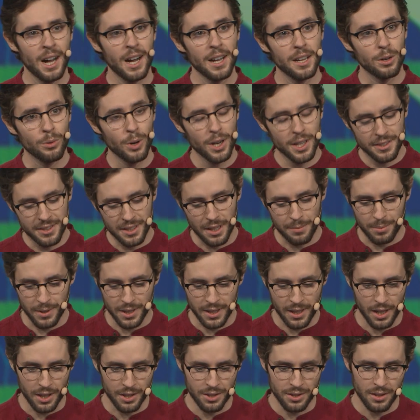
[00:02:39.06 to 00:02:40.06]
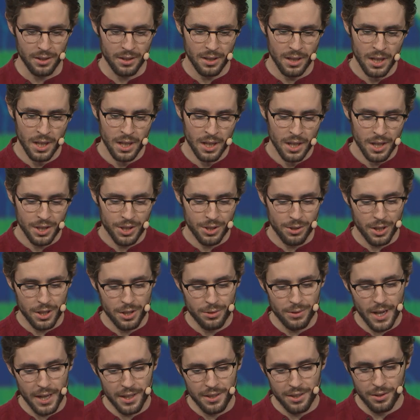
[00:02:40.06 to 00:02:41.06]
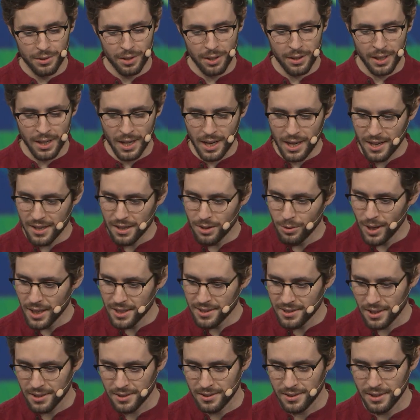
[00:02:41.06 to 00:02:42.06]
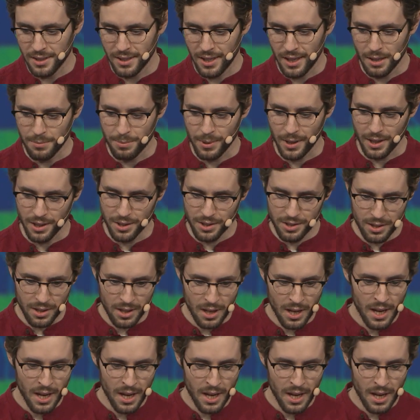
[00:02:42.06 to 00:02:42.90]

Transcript: iOS application, so I'll direct you to the iOS SDK page.